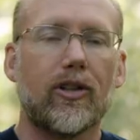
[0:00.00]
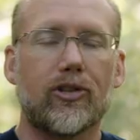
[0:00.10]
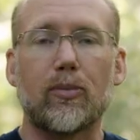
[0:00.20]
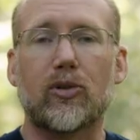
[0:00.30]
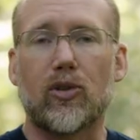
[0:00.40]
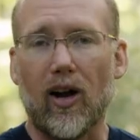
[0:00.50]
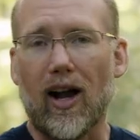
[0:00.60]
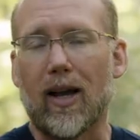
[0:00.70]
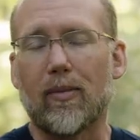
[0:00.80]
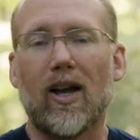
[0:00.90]

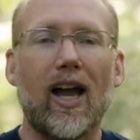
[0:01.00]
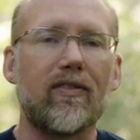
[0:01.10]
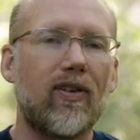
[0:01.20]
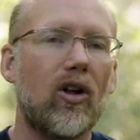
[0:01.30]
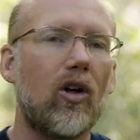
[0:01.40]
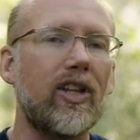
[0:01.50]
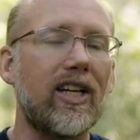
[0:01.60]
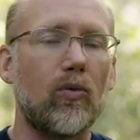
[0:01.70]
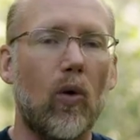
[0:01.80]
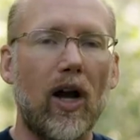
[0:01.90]
Subscribe and follow
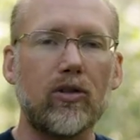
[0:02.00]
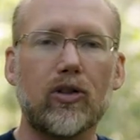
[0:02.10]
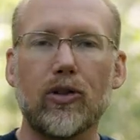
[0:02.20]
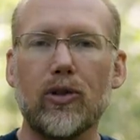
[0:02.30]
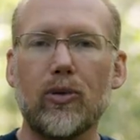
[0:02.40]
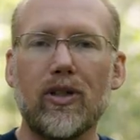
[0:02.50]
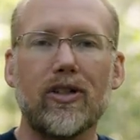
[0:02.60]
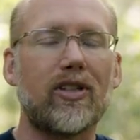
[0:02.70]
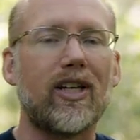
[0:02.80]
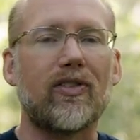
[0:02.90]
the Enwild crew
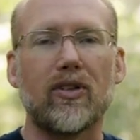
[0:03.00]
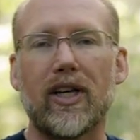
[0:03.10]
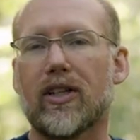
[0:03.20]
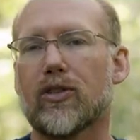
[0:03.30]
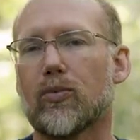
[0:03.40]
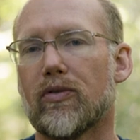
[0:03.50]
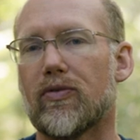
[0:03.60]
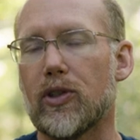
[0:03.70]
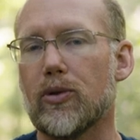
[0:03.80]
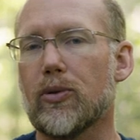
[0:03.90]
to get the latest
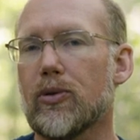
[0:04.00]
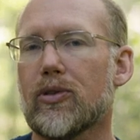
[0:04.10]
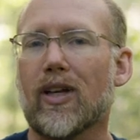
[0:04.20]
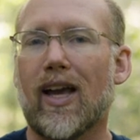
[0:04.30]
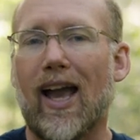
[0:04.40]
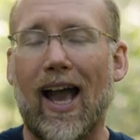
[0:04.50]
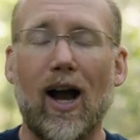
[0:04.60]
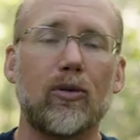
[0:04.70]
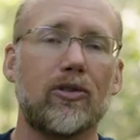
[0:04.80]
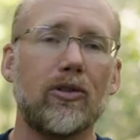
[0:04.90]
reviews,
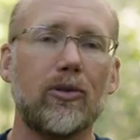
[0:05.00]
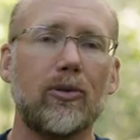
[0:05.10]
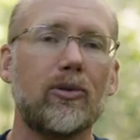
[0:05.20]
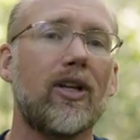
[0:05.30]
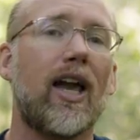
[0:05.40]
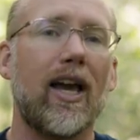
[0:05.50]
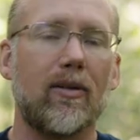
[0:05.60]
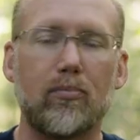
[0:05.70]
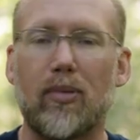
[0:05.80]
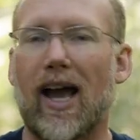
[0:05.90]
how-tos,
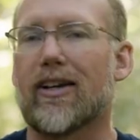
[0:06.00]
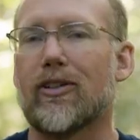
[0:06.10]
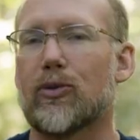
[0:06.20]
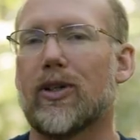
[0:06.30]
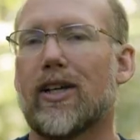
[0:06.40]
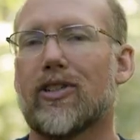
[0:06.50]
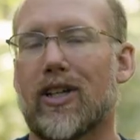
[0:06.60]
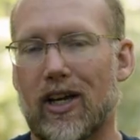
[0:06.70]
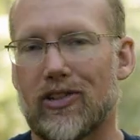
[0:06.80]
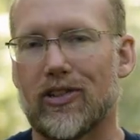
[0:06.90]
and backcountry
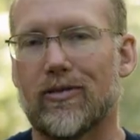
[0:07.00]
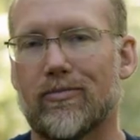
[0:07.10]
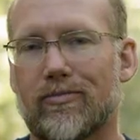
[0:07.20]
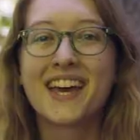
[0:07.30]
education.